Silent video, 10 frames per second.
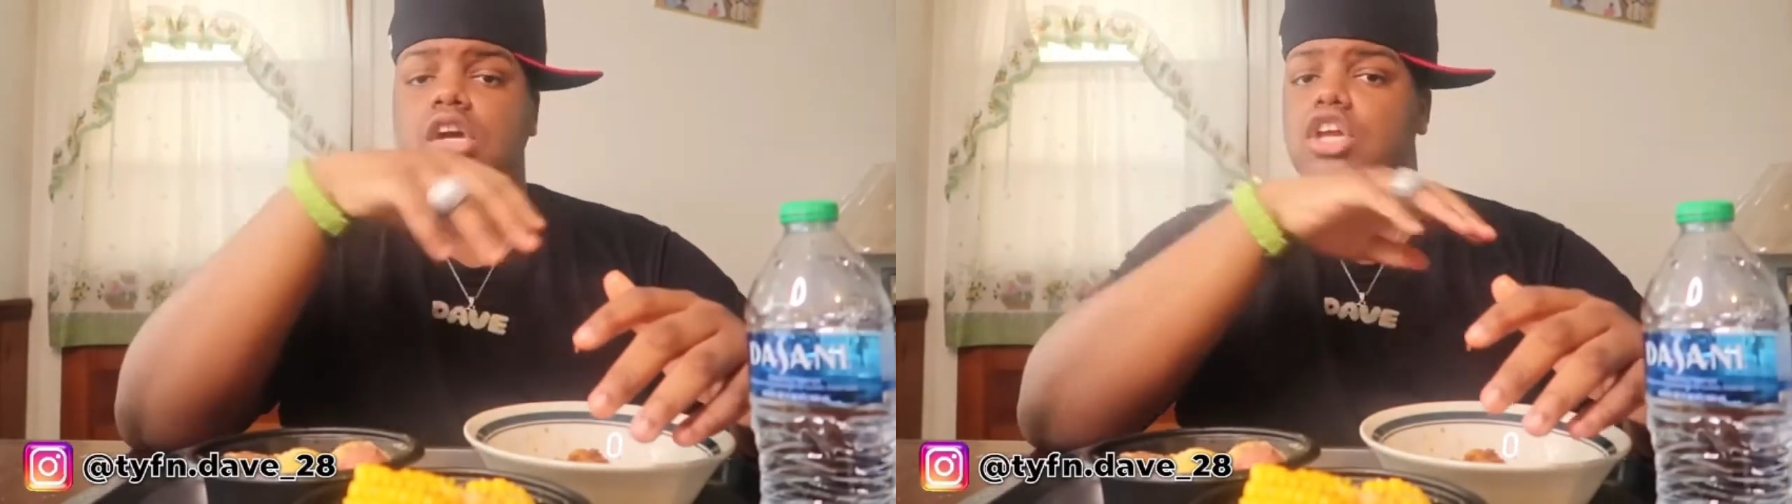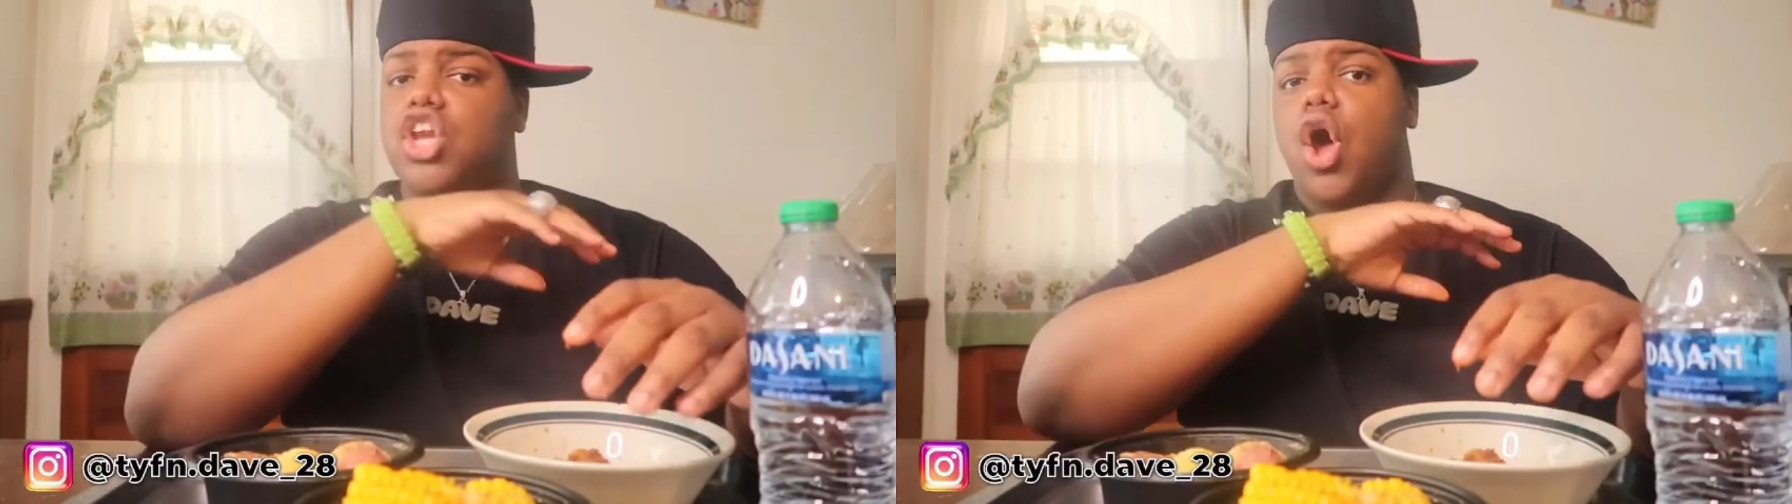
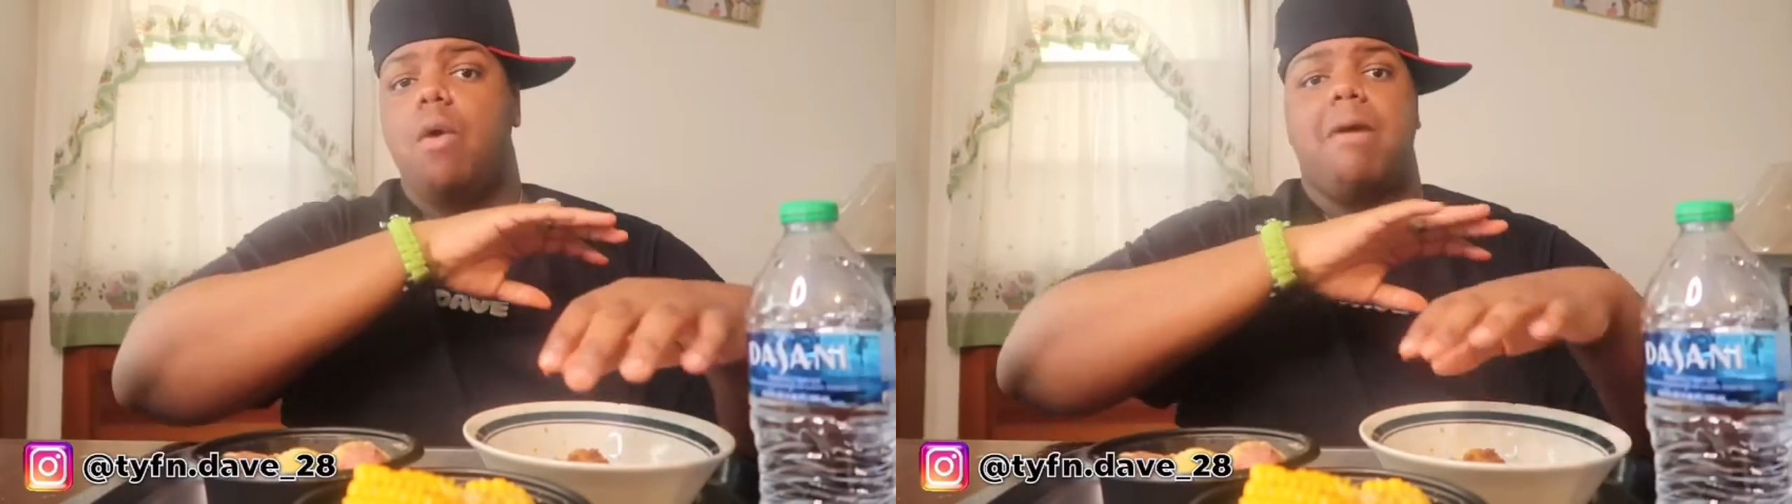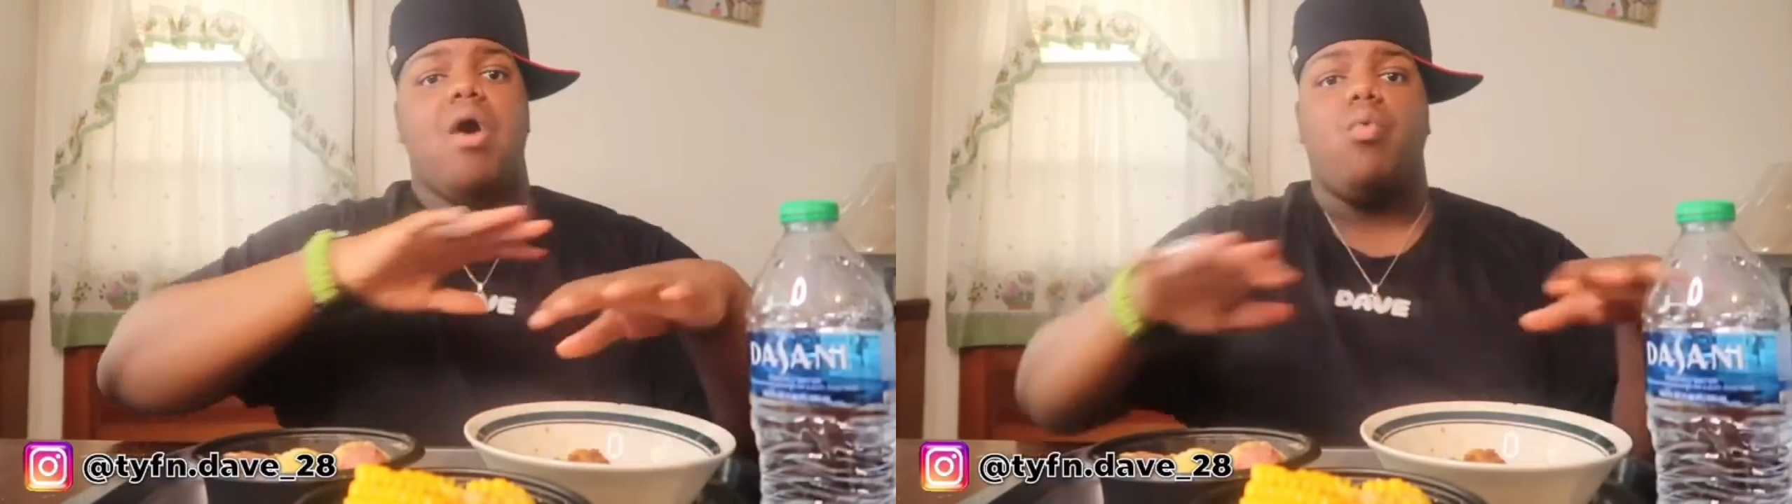You know,
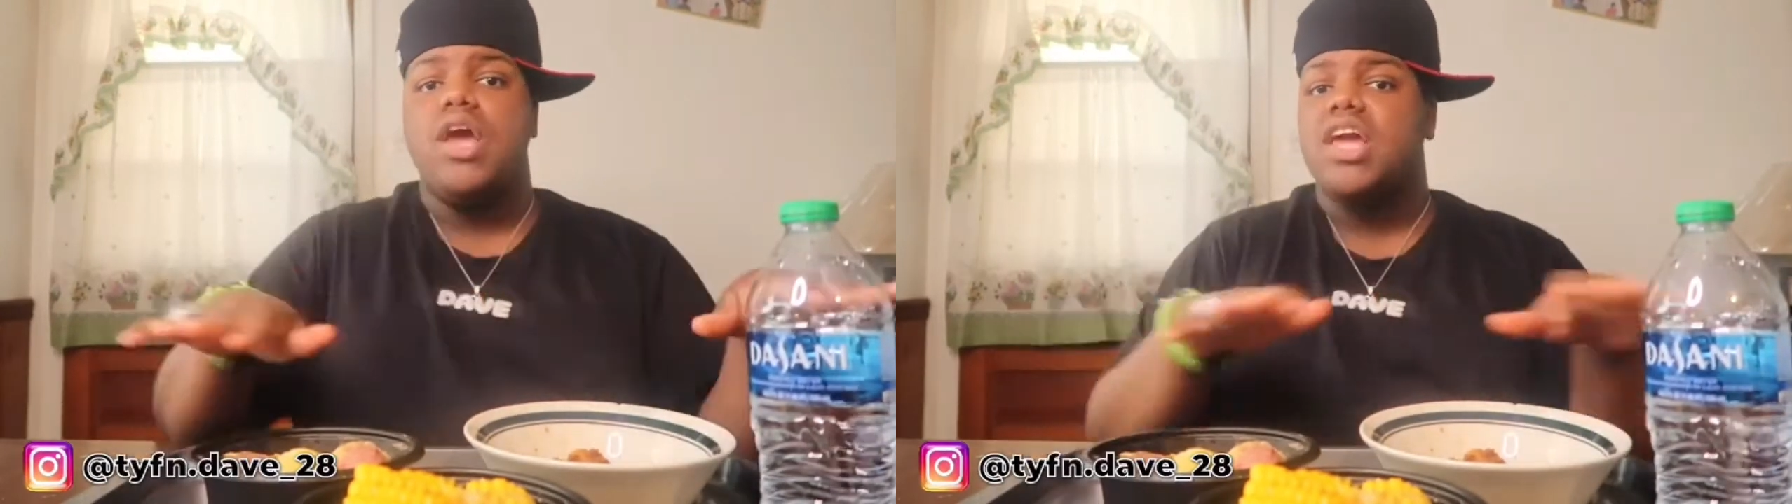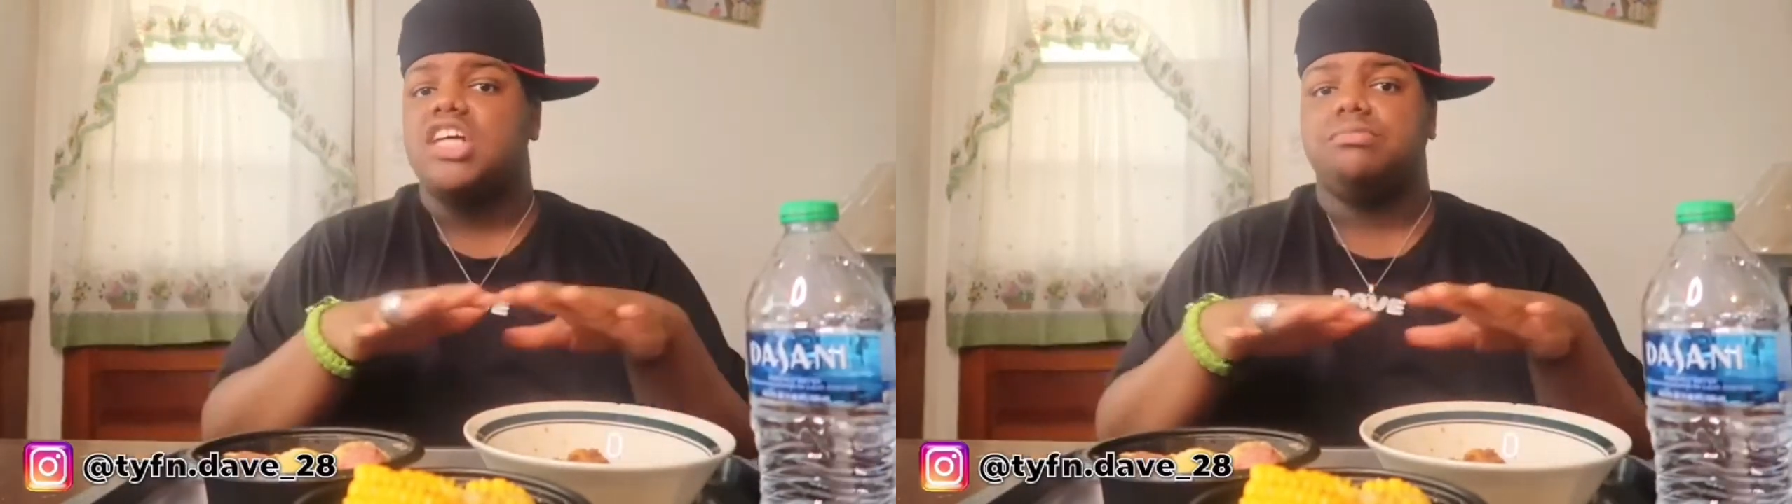my
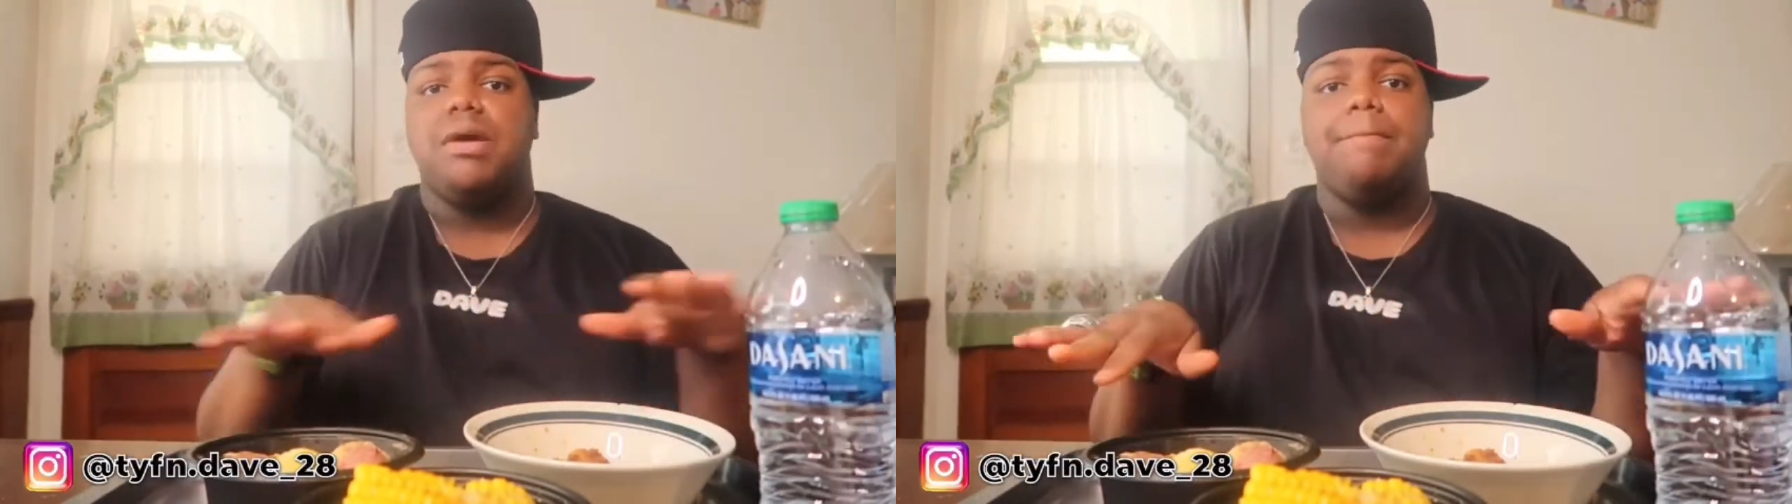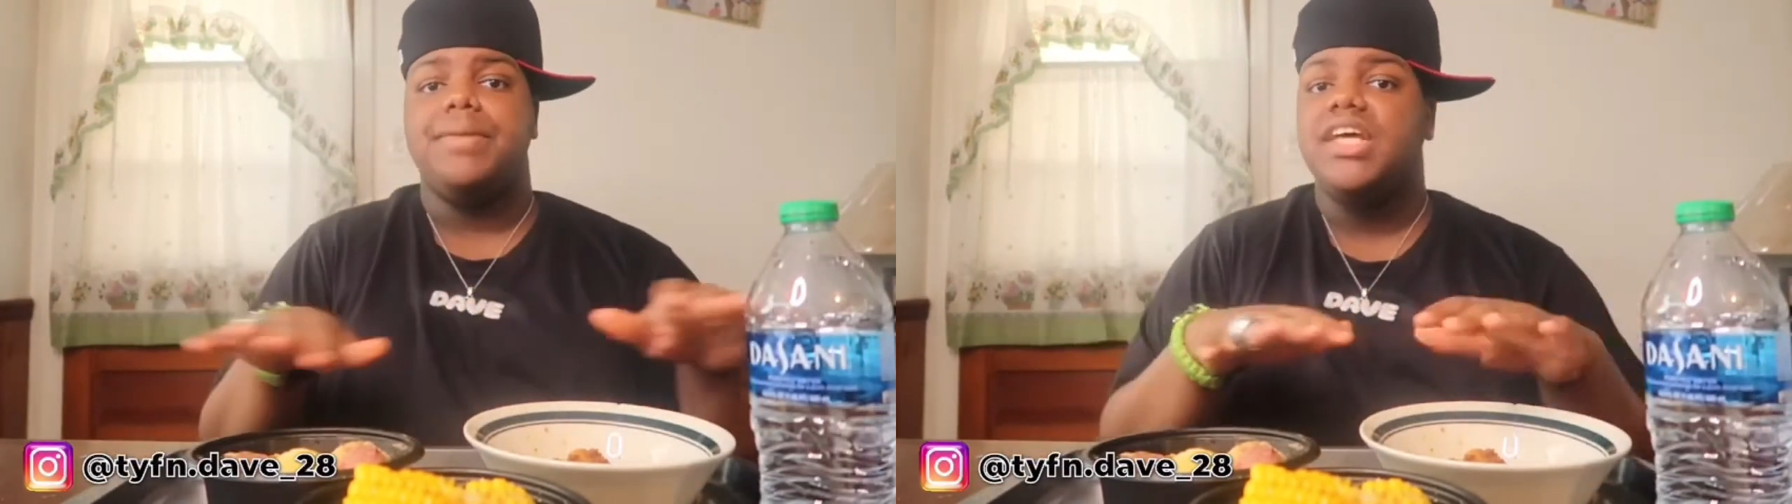week has
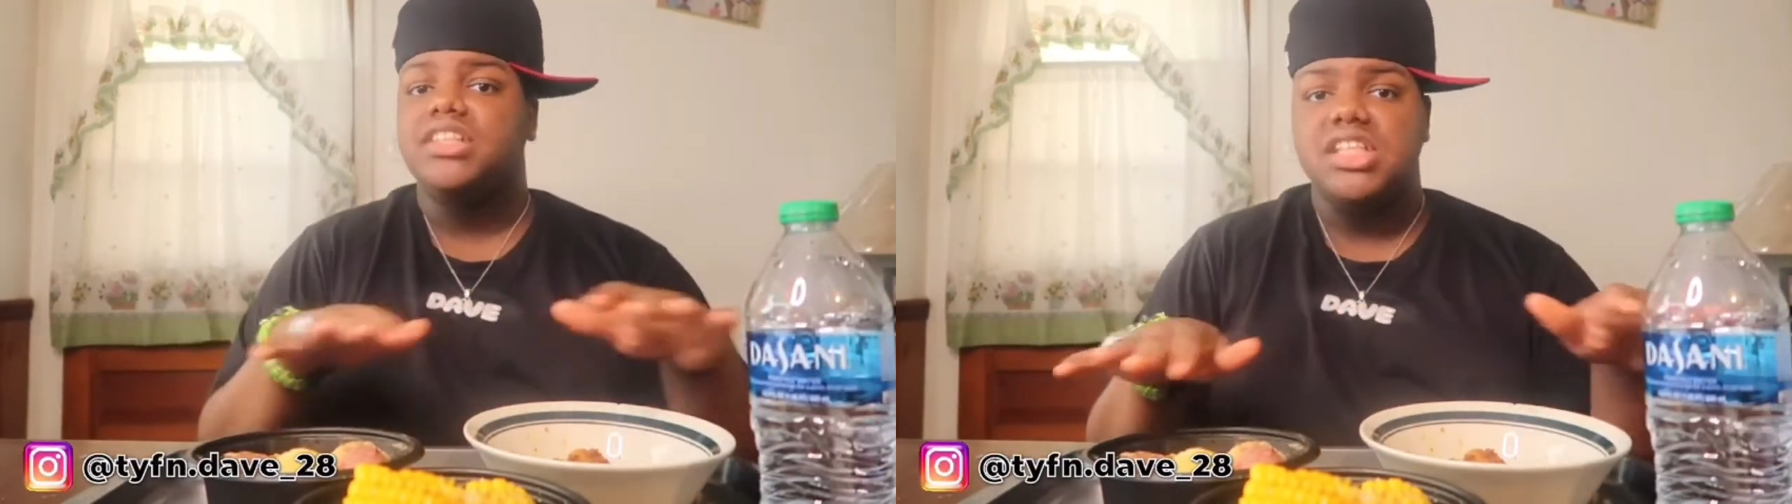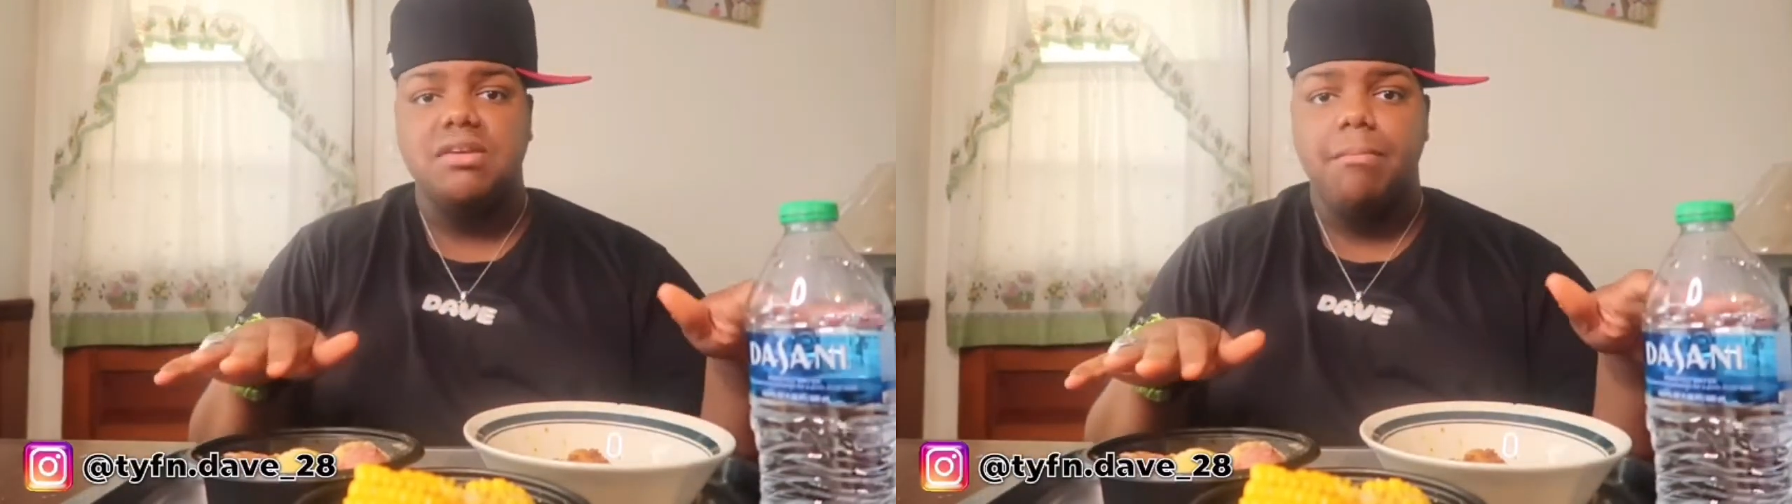been
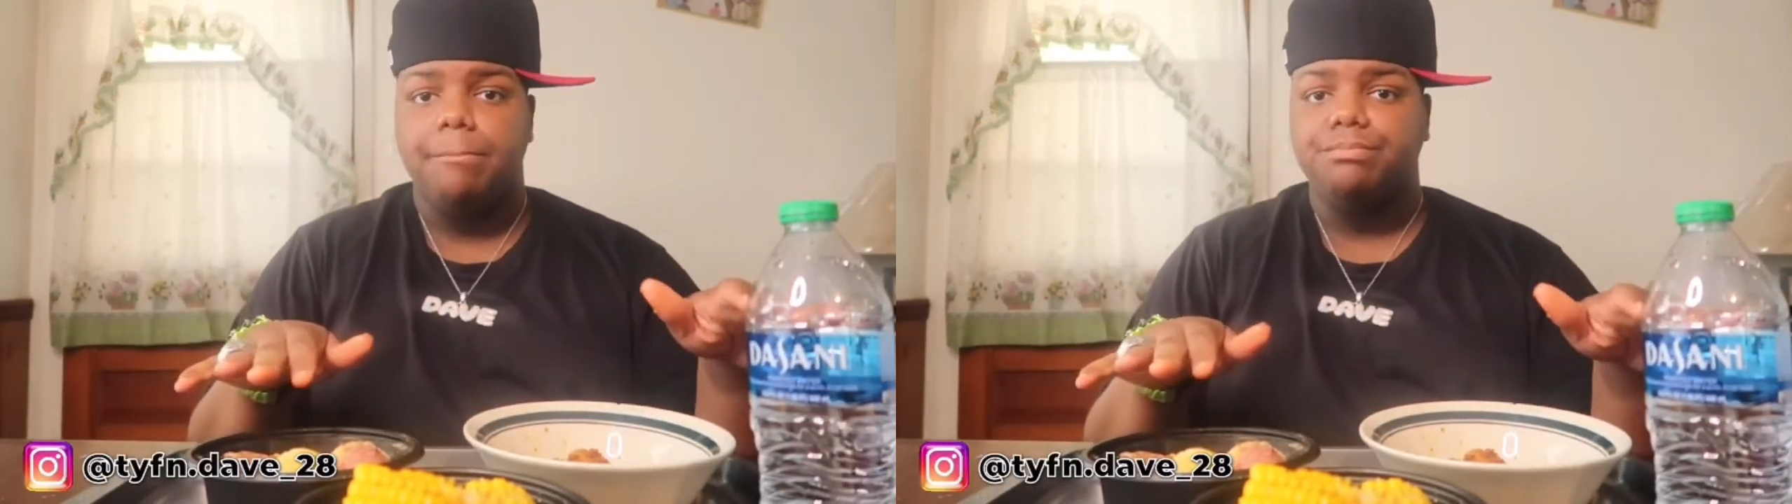busy.